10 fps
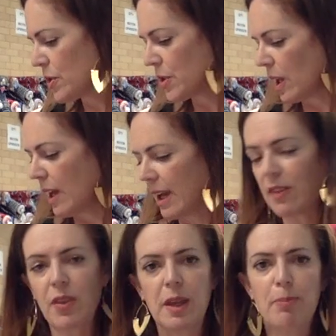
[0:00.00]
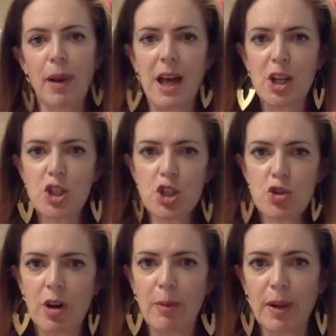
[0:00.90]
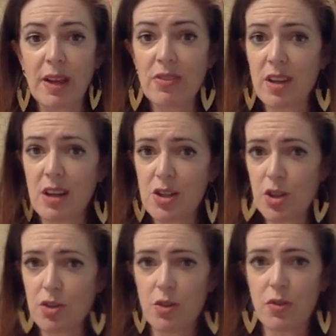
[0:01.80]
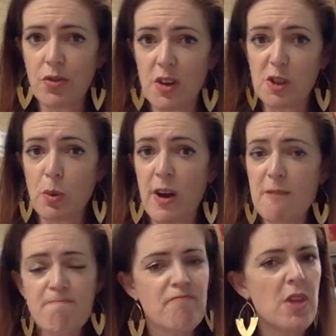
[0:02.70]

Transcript: So like the blush tri-blend that I showed you the first one,